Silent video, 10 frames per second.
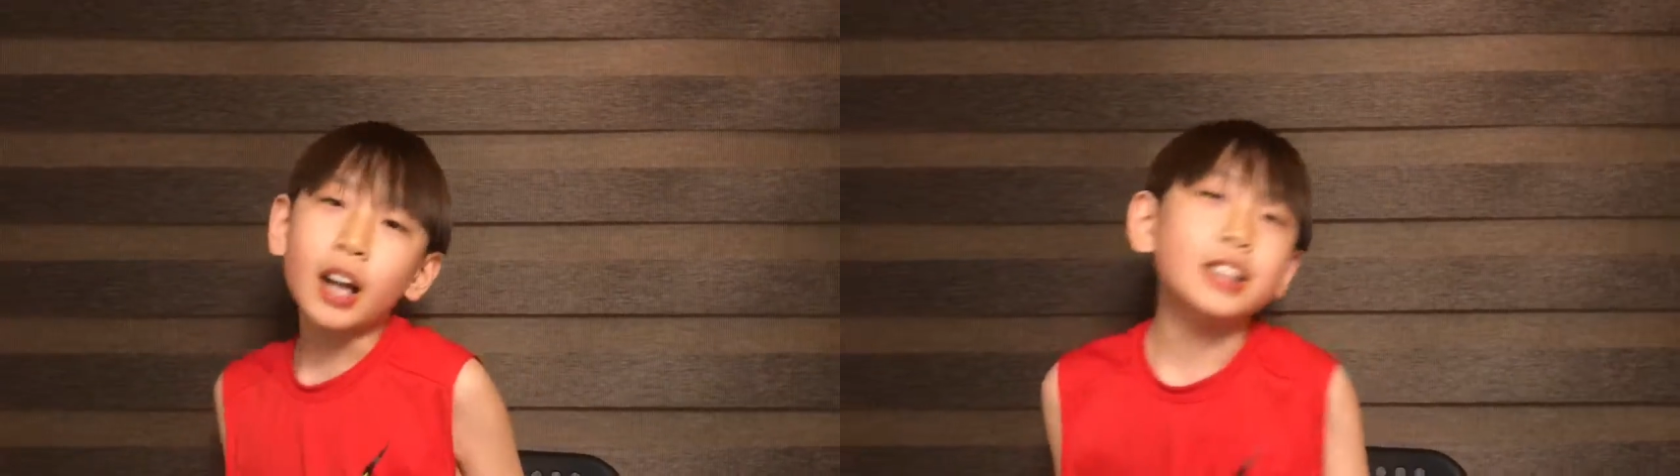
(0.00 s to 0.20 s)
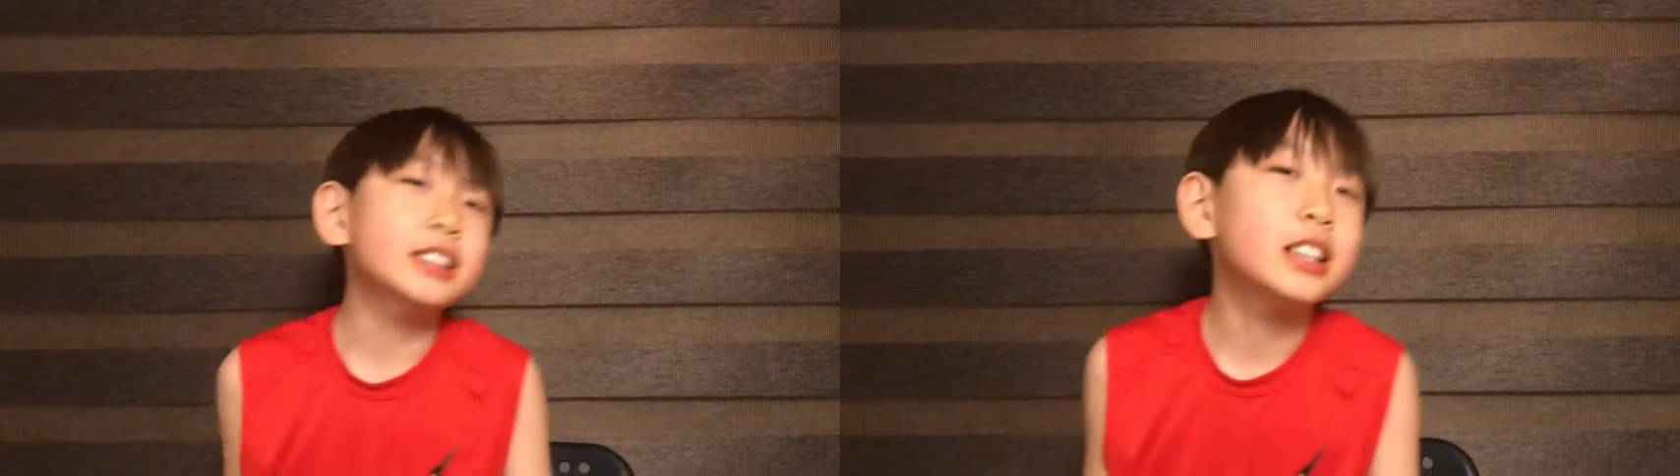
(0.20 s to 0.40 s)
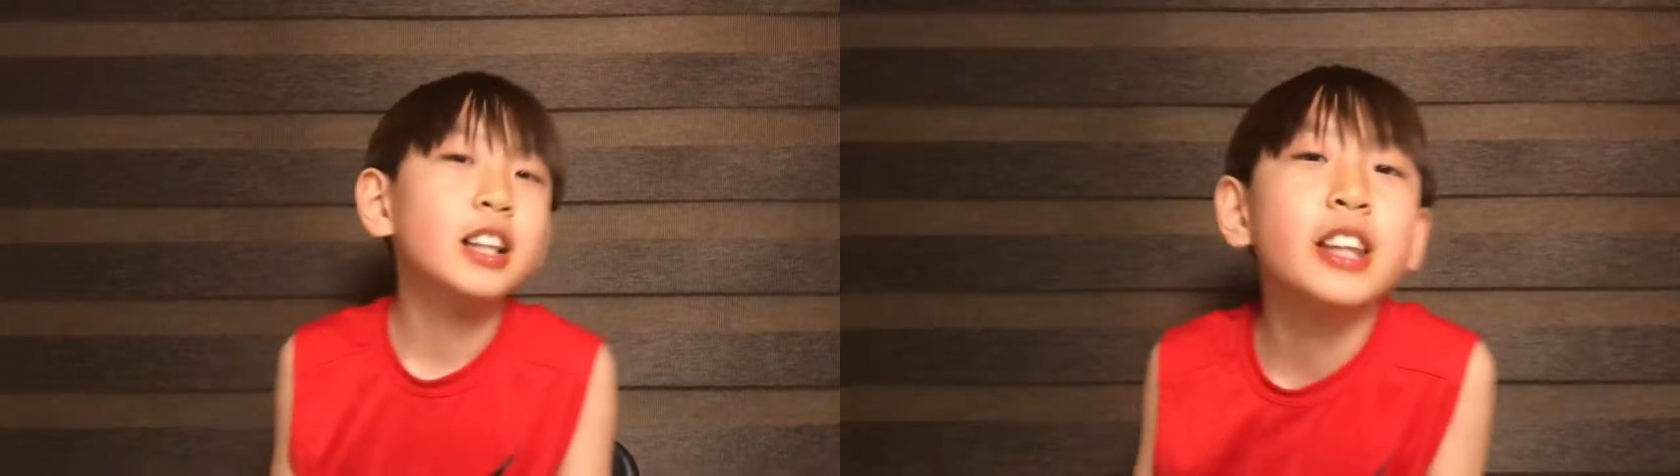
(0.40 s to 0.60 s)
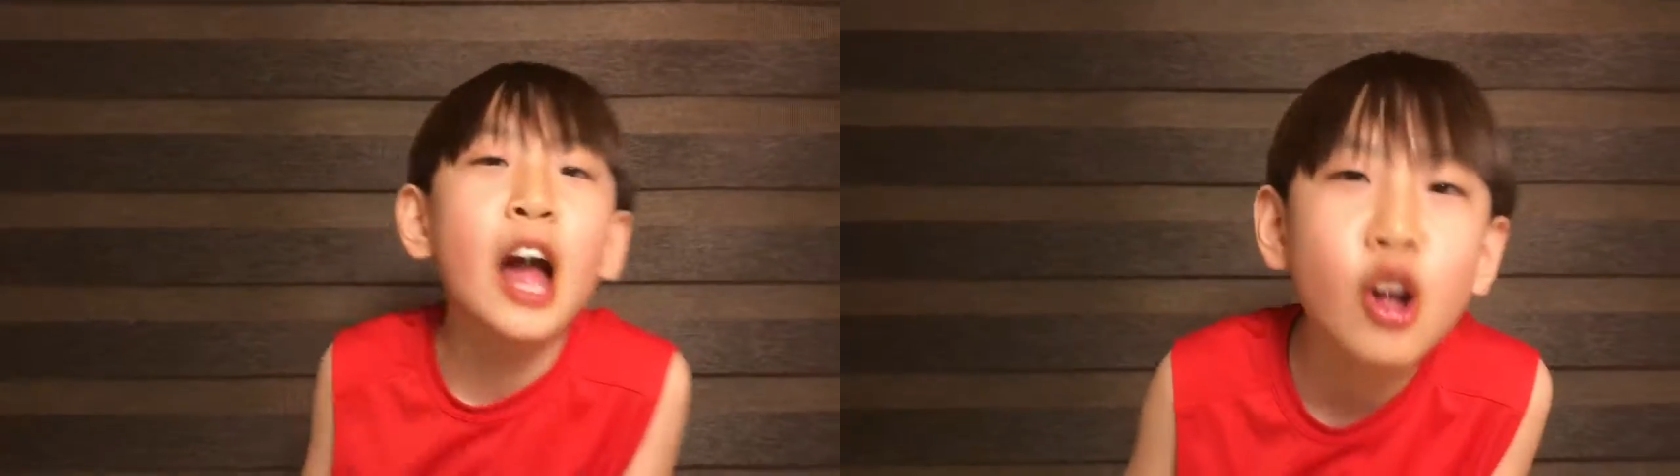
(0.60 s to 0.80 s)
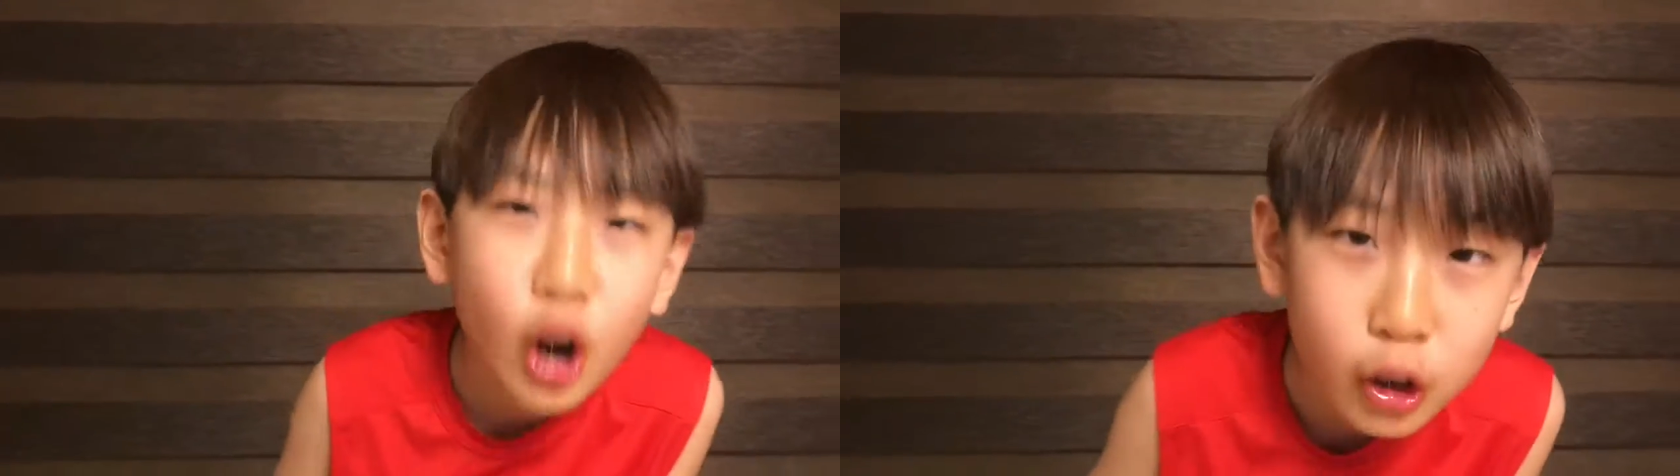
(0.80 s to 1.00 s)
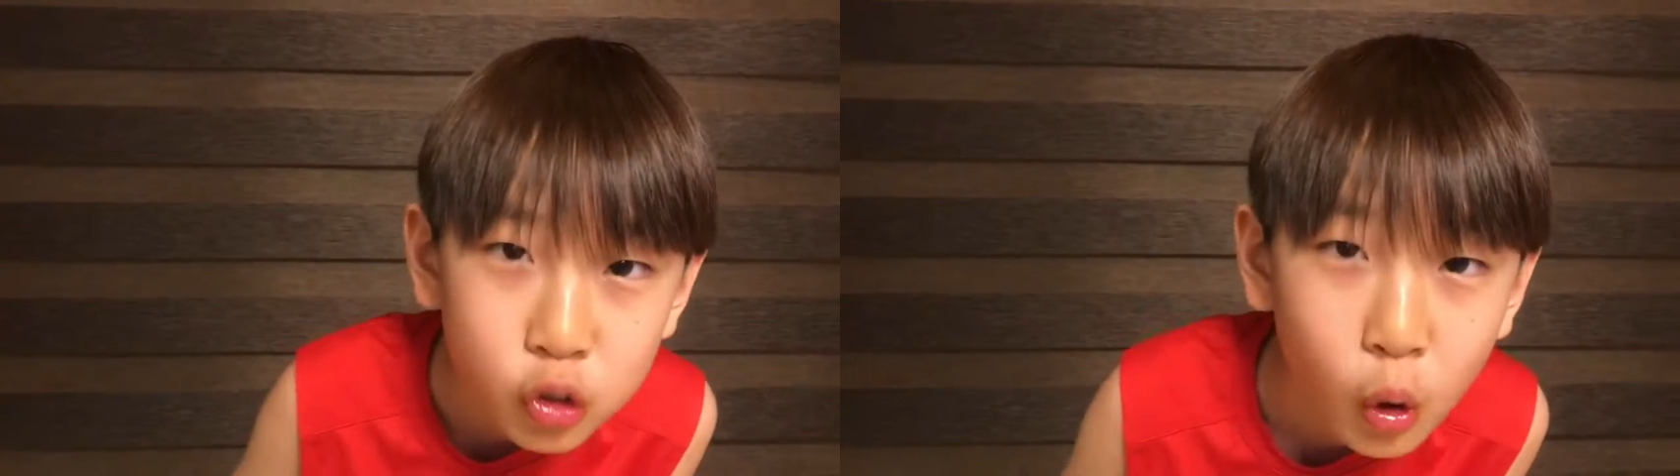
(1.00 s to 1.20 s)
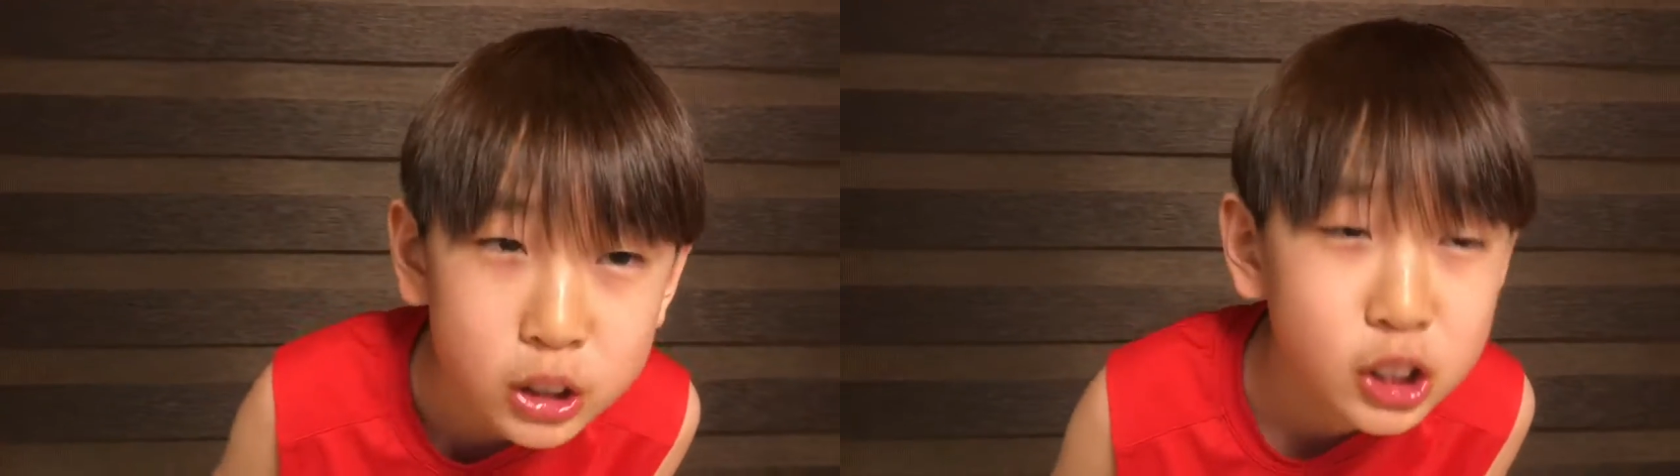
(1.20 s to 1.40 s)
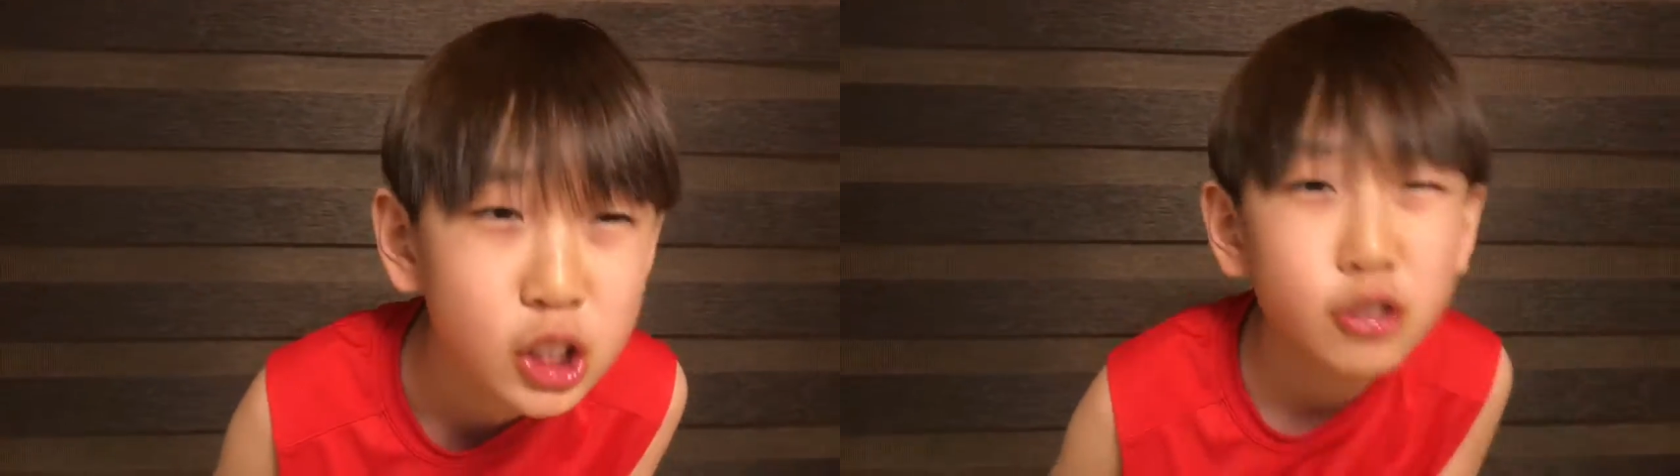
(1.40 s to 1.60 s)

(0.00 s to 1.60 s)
guys, thank you guys for watching